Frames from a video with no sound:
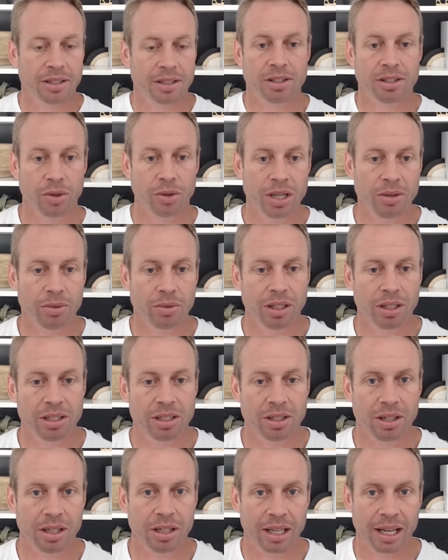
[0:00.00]
And so he really
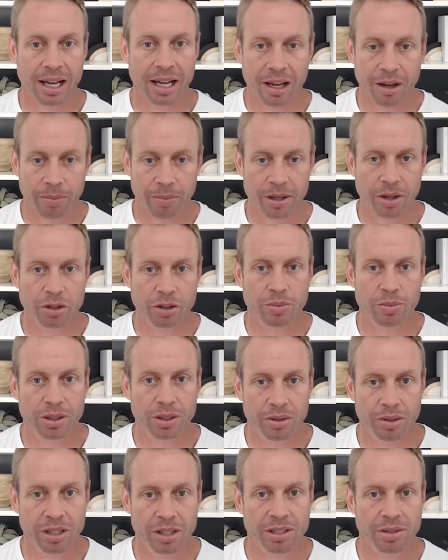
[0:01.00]
started to kind of help coach me
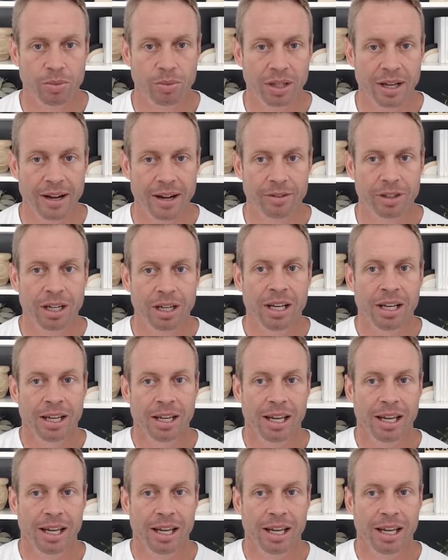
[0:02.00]
through this and whatever.